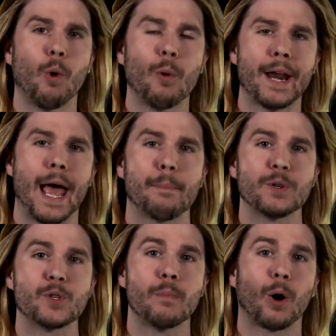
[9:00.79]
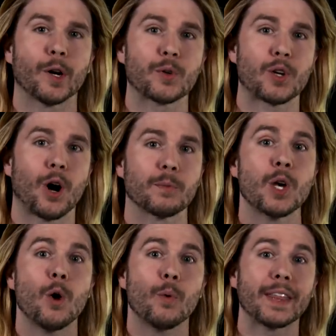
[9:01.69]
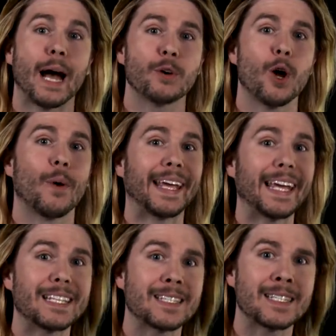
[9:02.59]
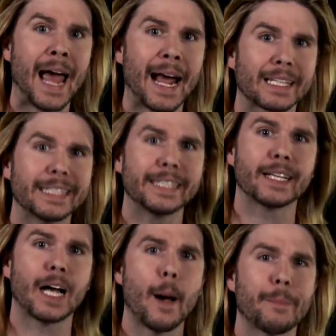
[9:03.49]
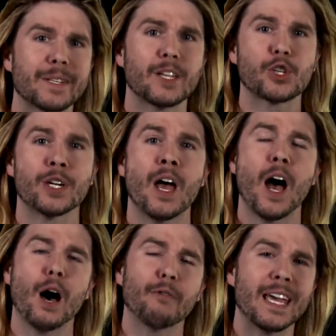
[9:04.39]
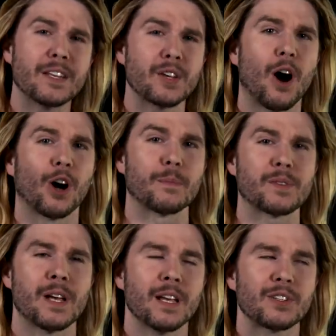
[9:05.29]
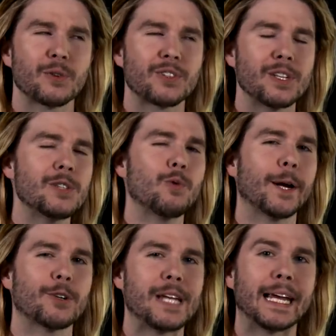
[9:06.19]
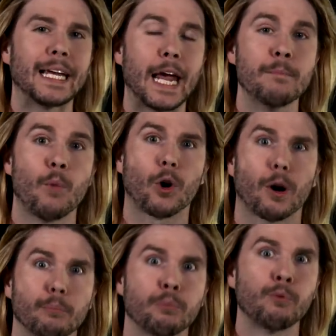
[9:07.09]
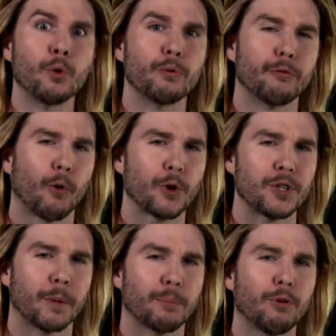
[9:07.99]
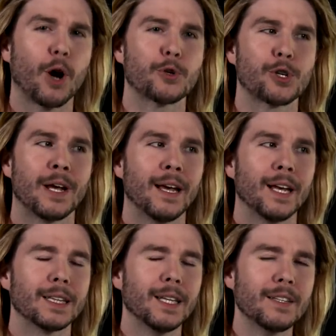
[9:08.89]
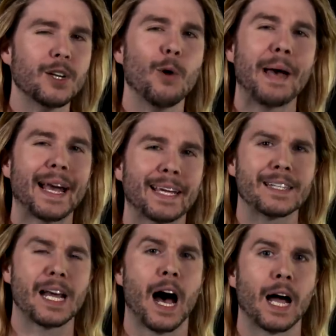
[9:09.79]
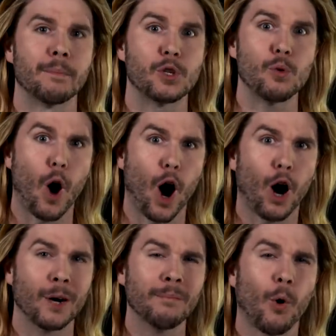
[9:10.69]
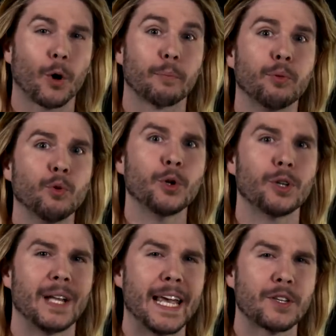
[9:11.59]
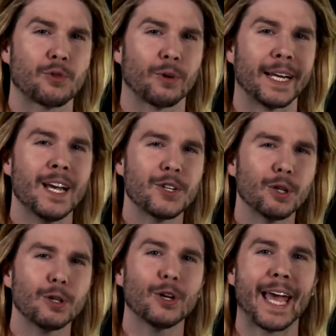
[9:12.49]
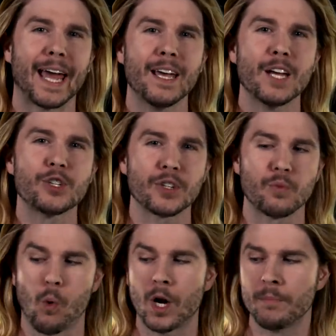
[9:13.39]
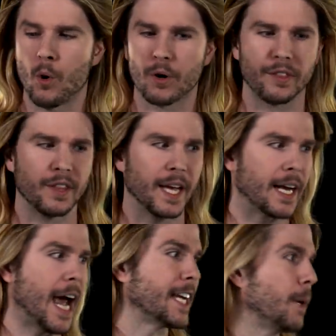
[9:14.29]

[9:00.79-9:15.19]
what would happen to Mario's arms without knowing exactly the composition of his arms. So since we are taking a more brute force approach, let's go back in time to our more brutal history to look at just one more thing. Hey,